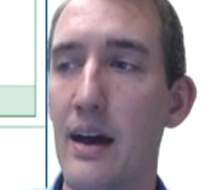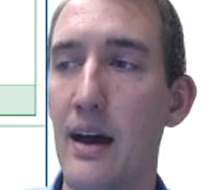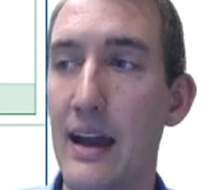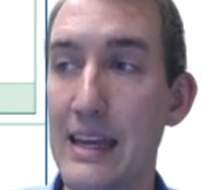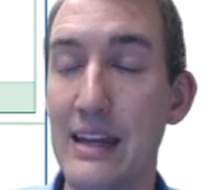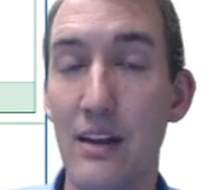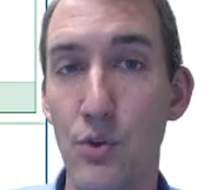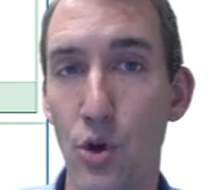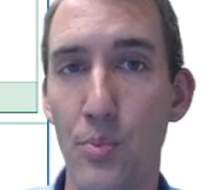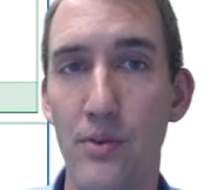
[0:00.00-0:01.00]
Again, if
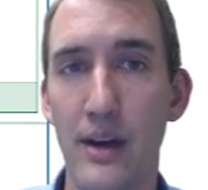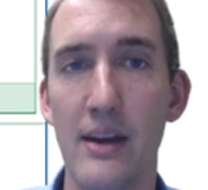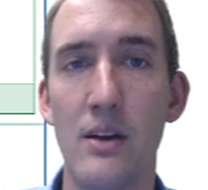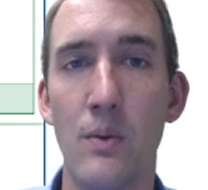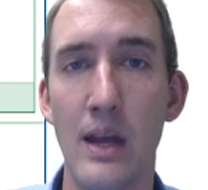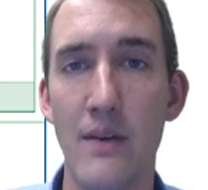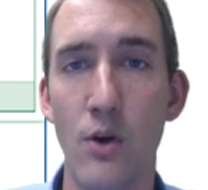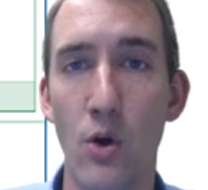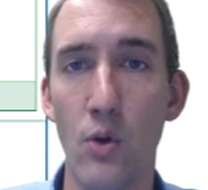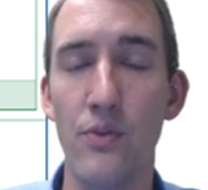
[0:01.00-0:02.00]
you're a provider, we have a
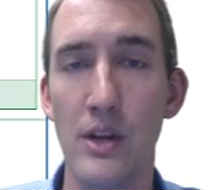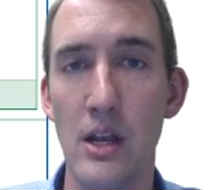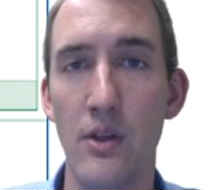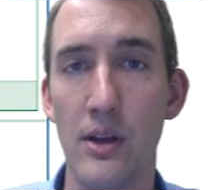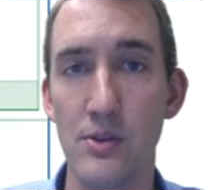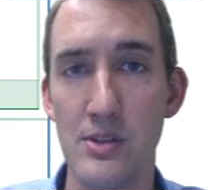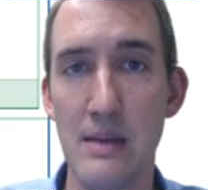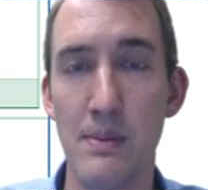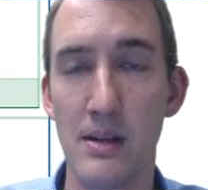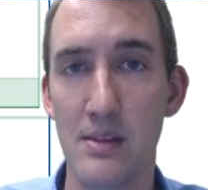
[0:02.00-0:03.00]
whole video that goes
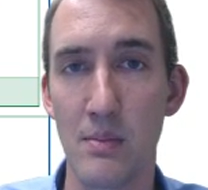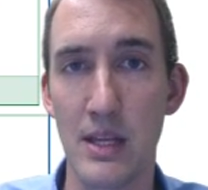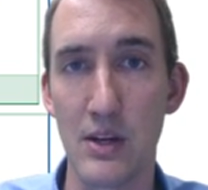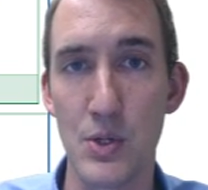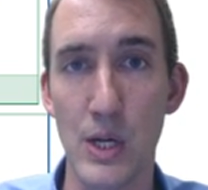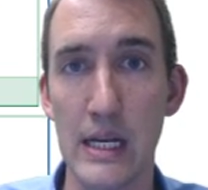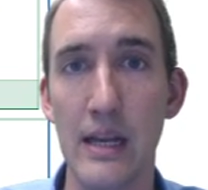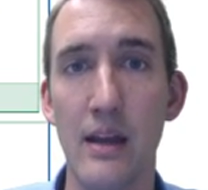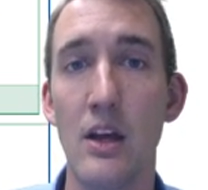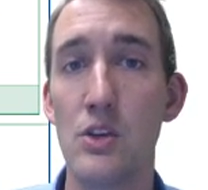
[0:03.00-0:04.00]
deep into some of that
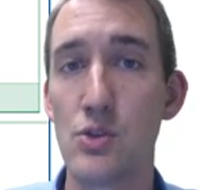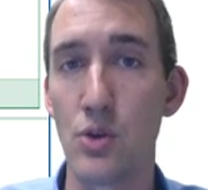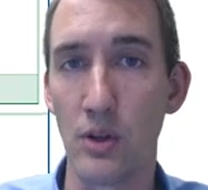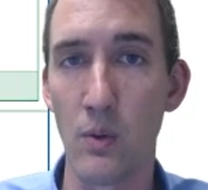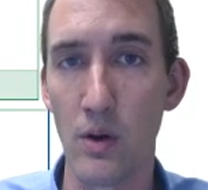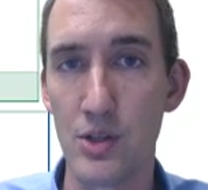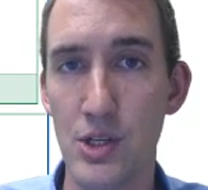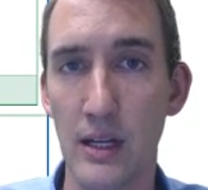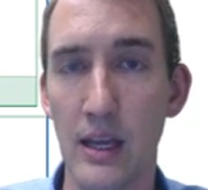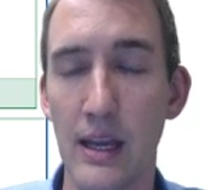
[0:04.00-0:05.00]
training, certainly worth
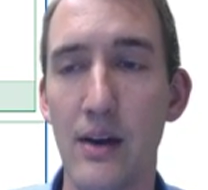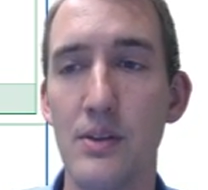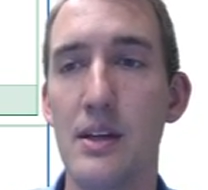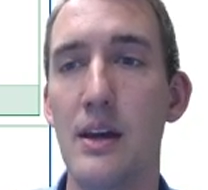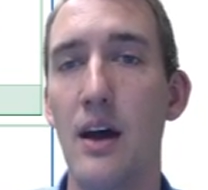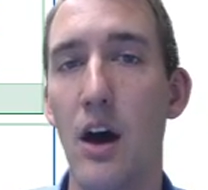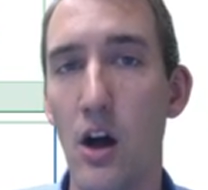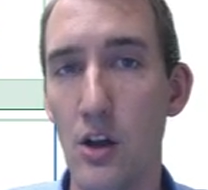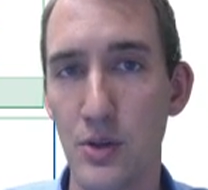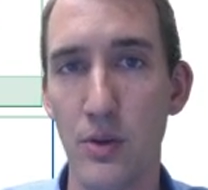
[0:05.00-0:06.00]
checking out.
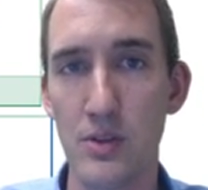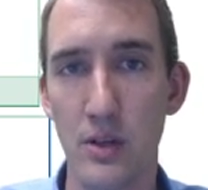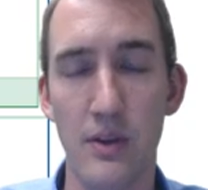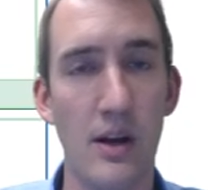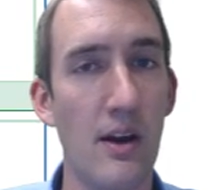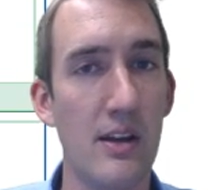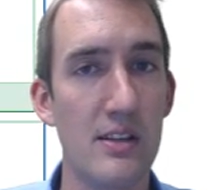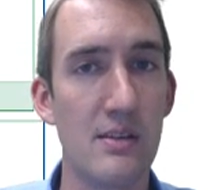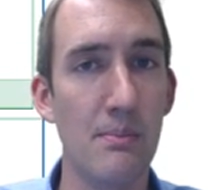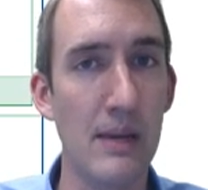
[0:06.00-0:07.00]
Also those other
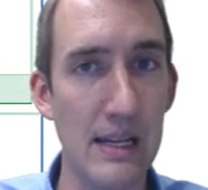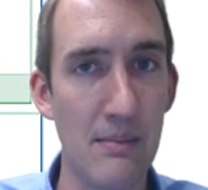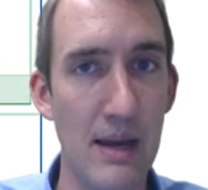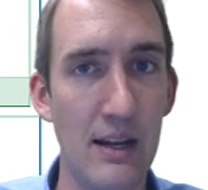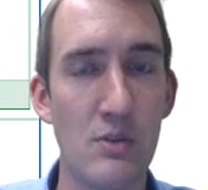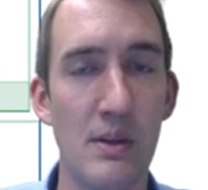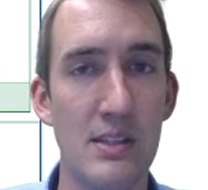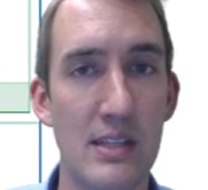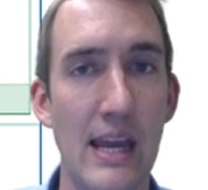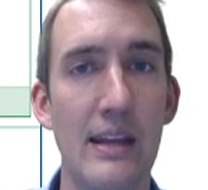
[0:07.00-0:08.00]
areas, media management,
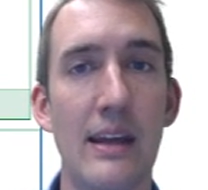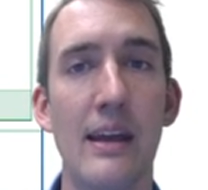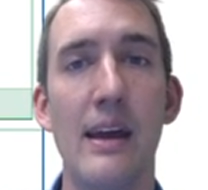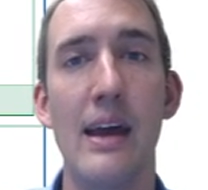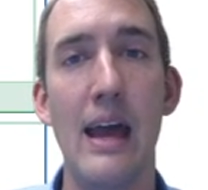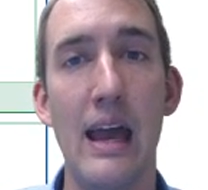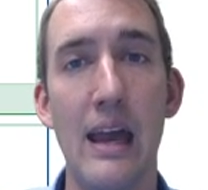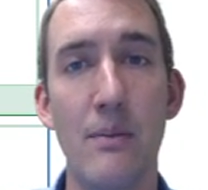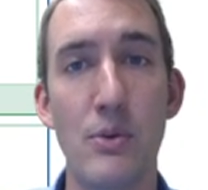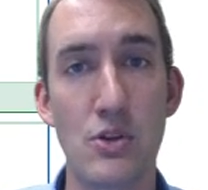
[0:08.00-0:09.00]
scanning,
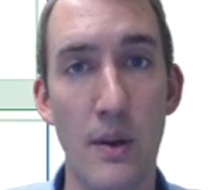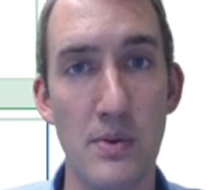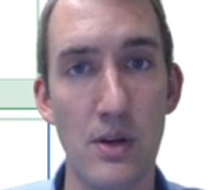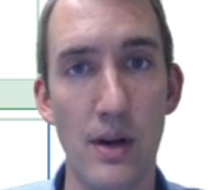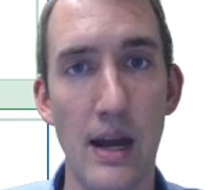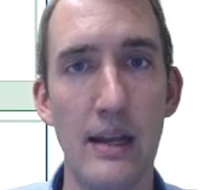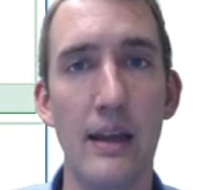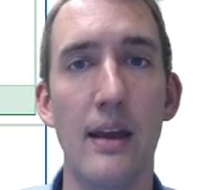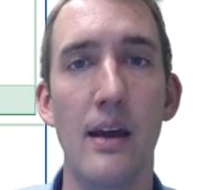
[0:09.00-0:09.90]
and prescription writing,